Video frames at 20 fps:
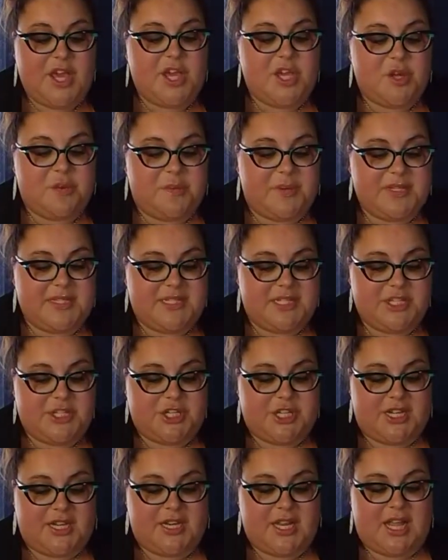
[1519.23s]
Your
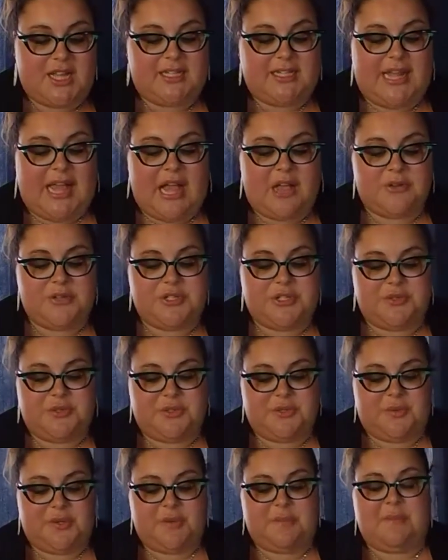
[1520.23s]
position allows you
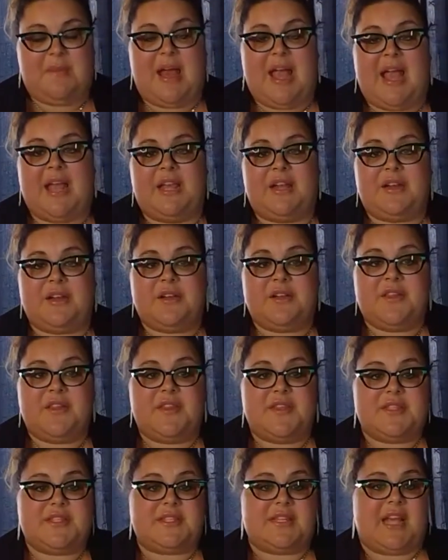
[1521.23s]
to admire
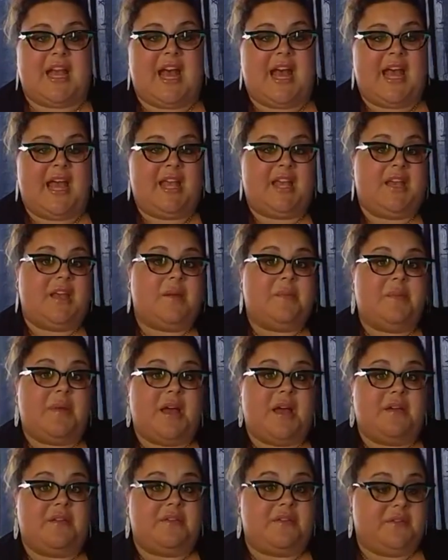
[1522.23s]
the sky
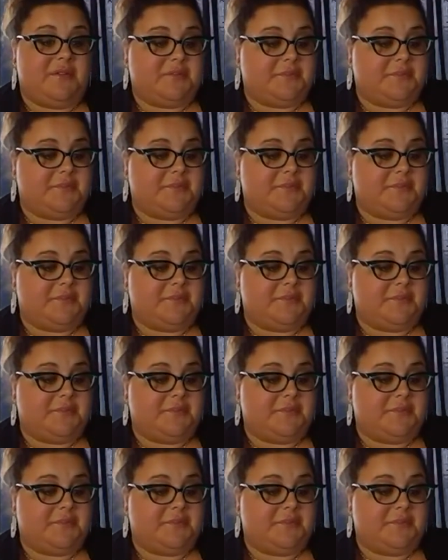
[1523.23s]
above.